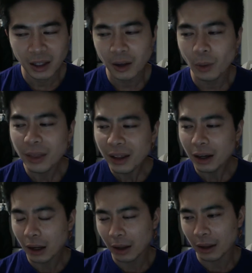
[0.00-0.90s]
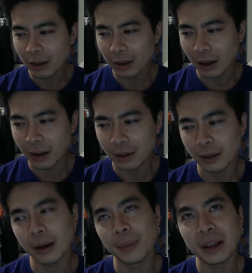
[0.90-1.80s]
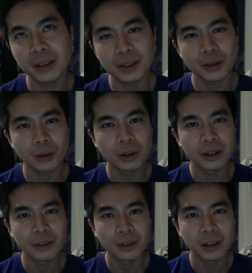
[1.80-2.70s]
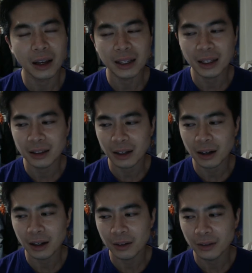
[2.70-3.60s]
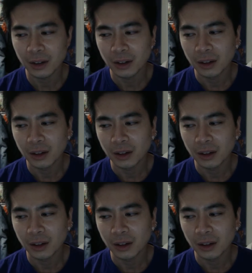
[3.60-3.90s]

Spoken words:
yeah, one thing about this story of the Lion King that kind of